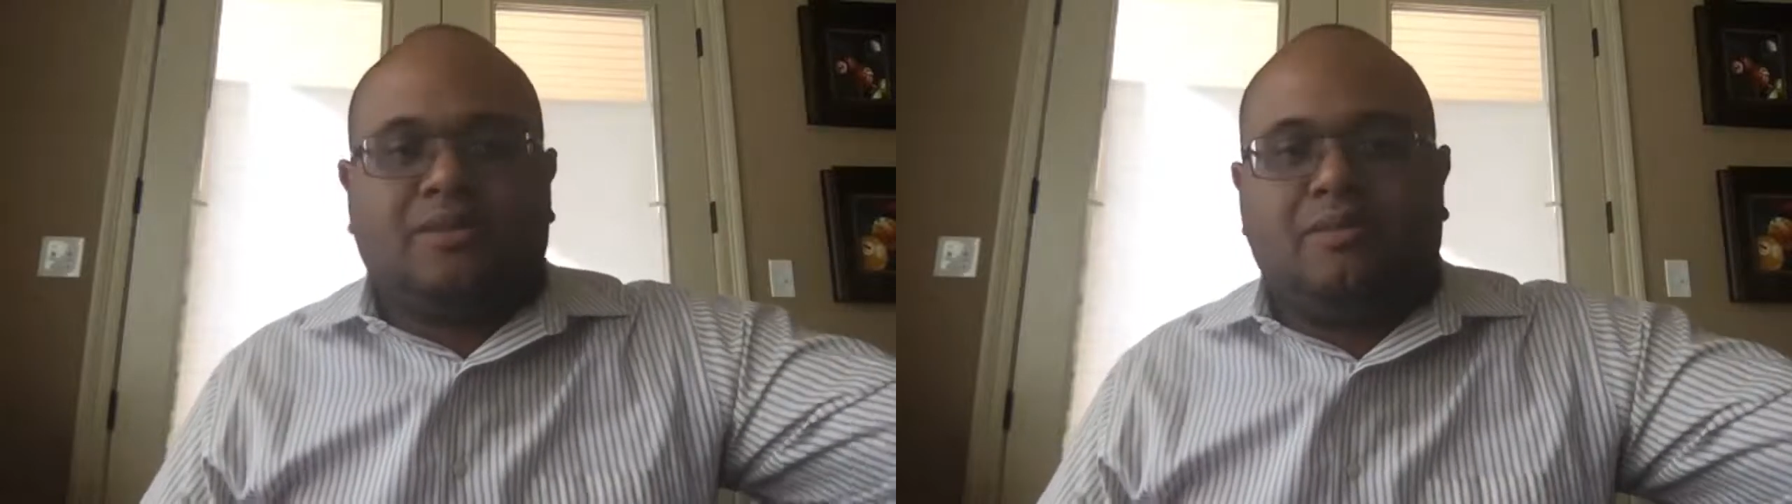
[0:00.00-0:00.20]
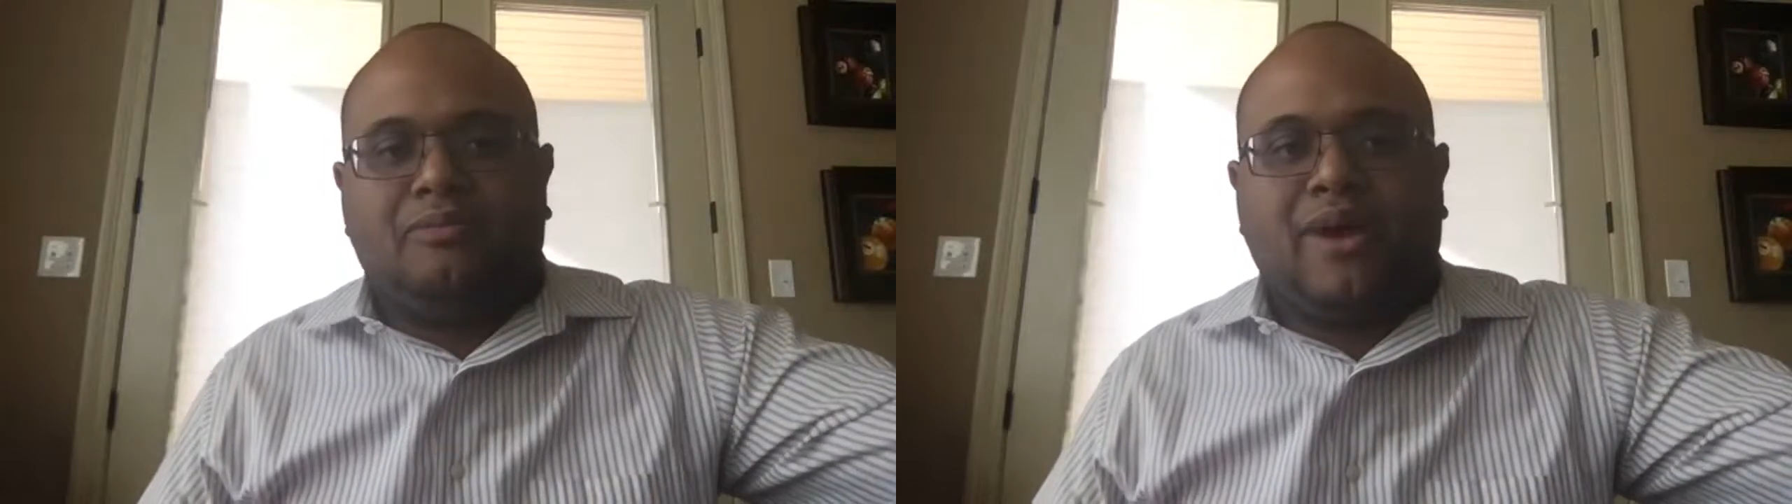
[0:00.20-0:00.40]

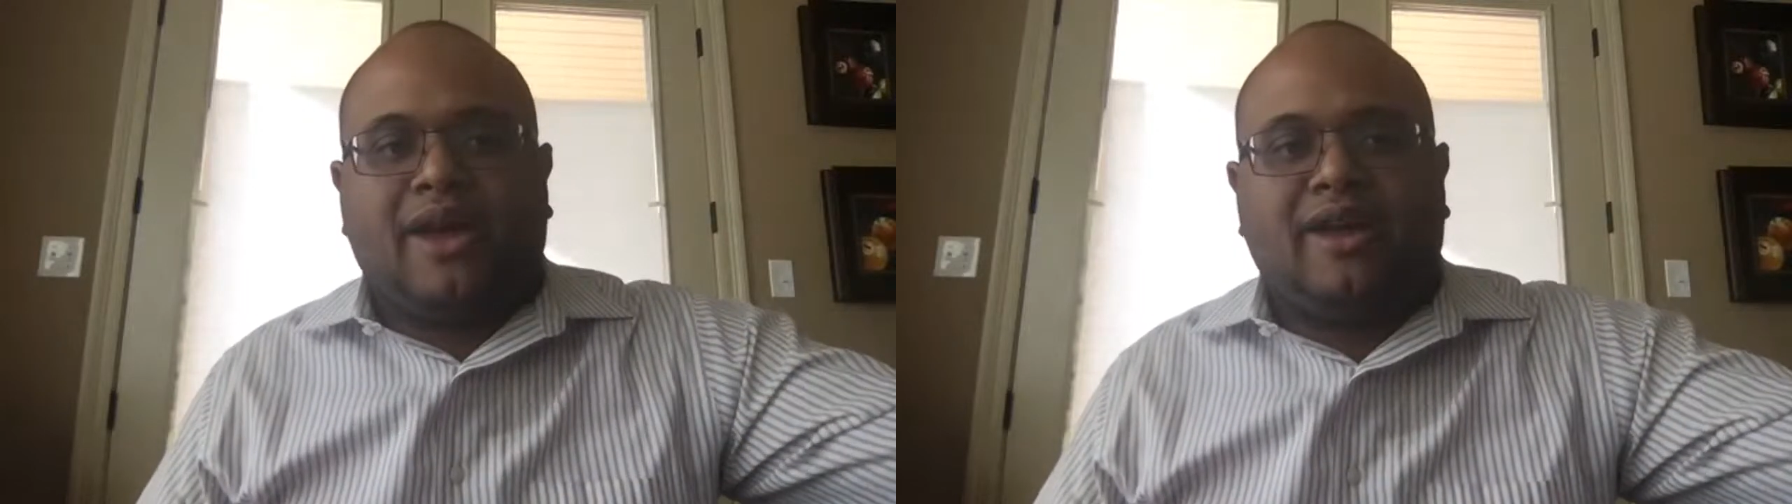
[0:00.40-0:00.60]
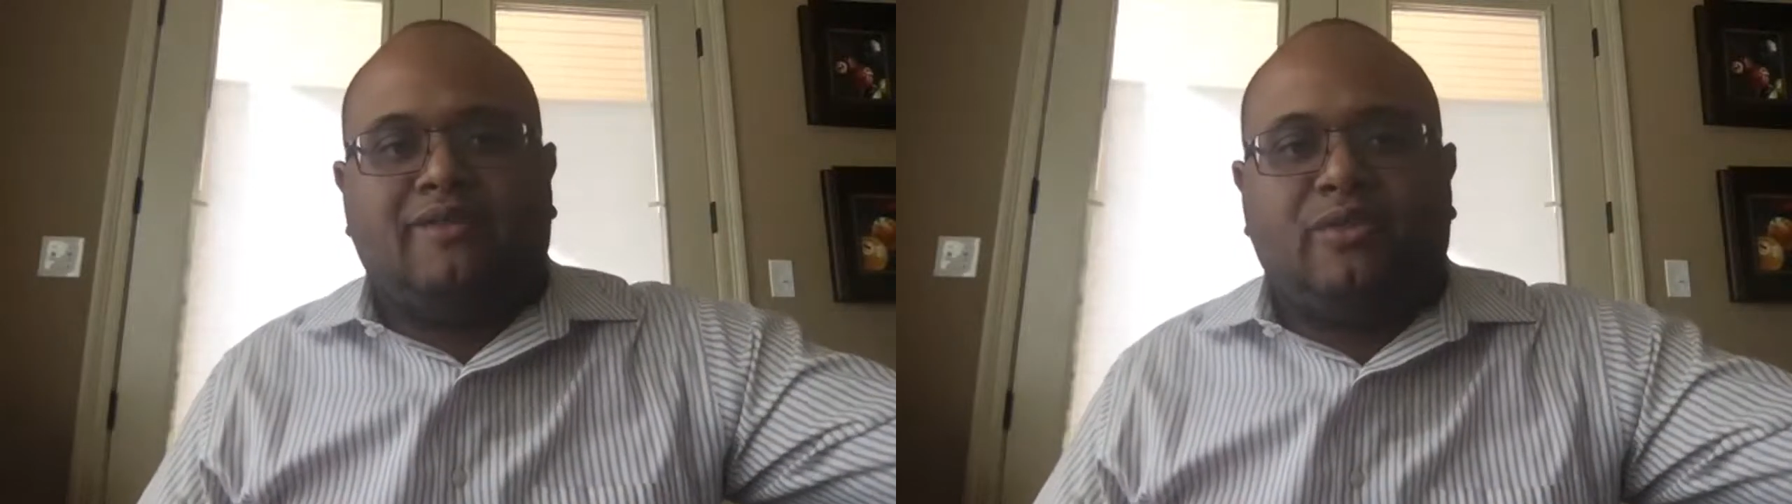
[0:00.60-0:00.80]
back
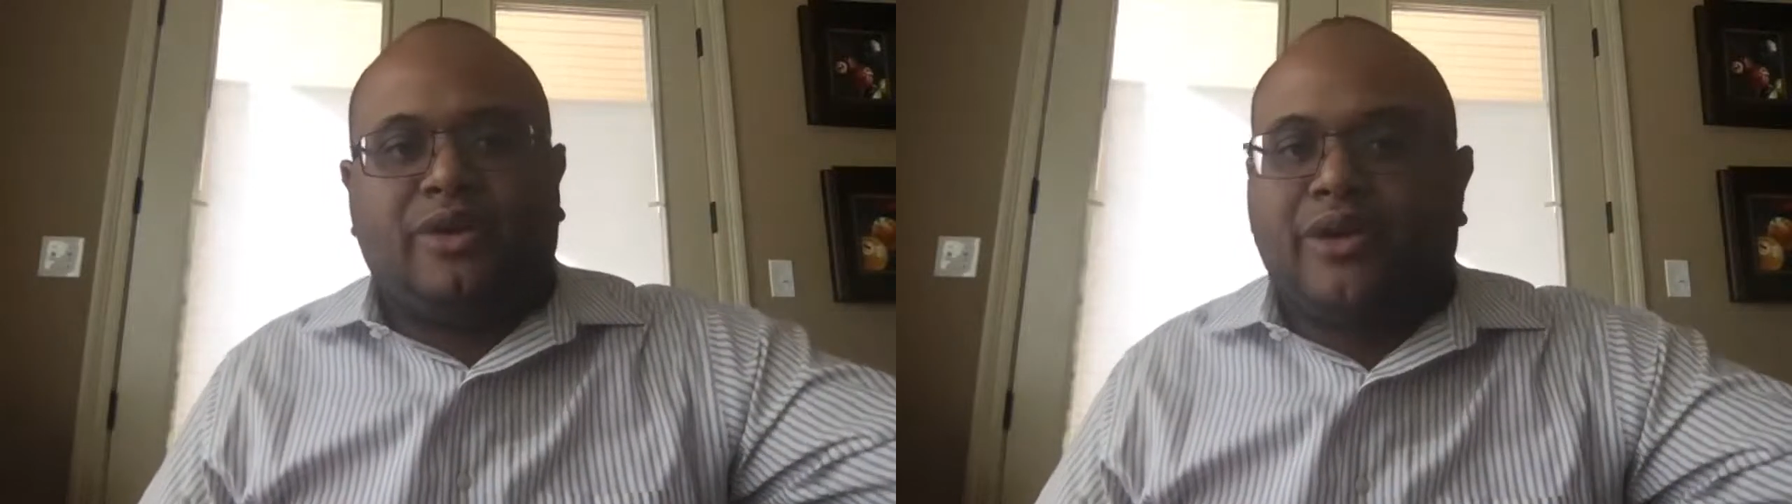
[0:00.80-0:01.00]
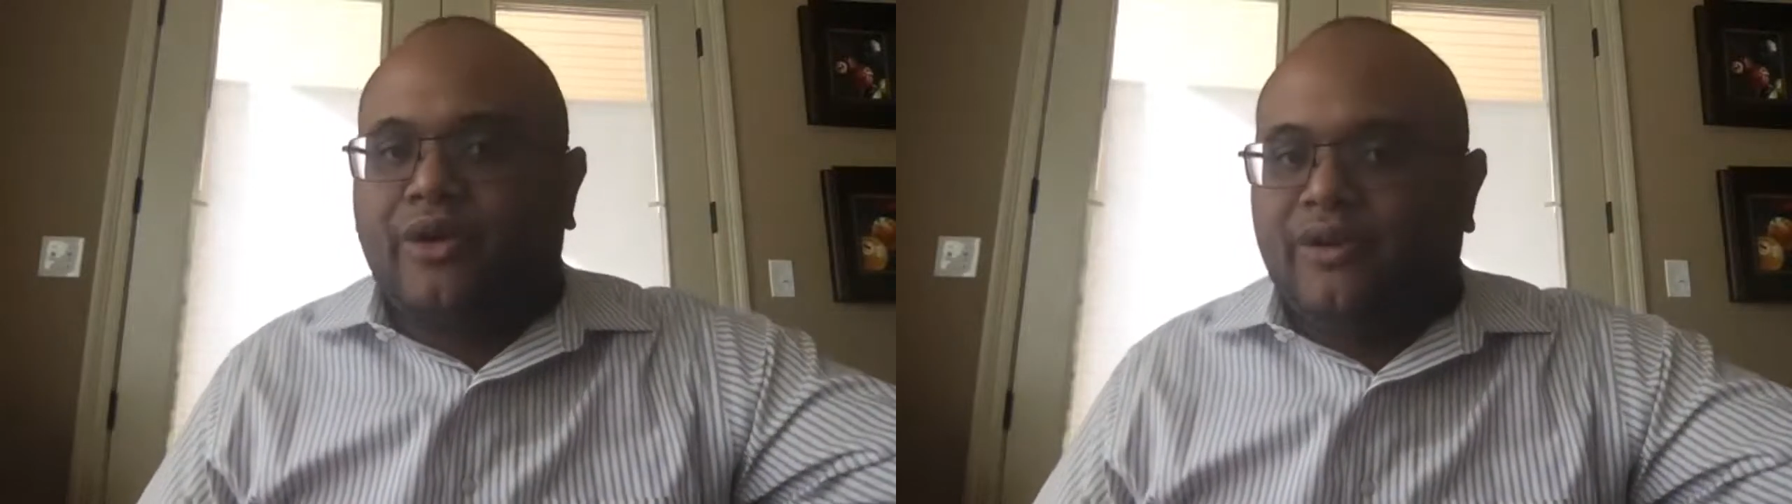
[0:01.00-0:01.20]
everyone
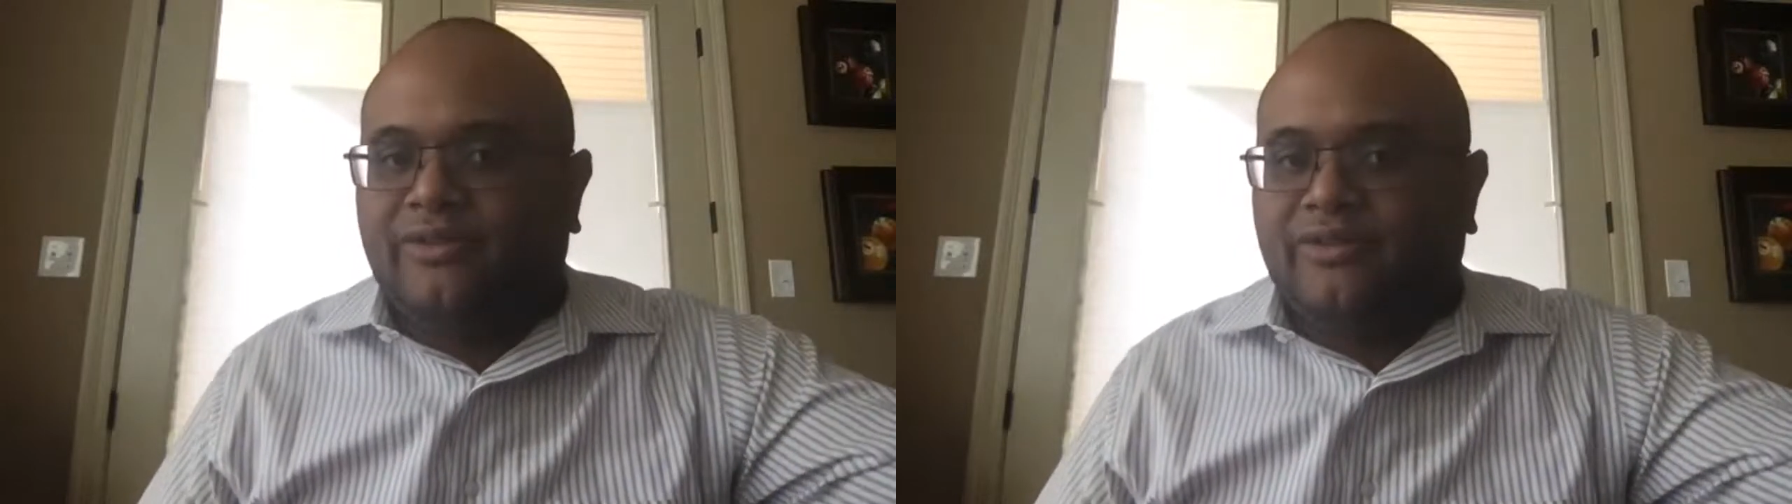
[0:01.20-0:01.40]
off.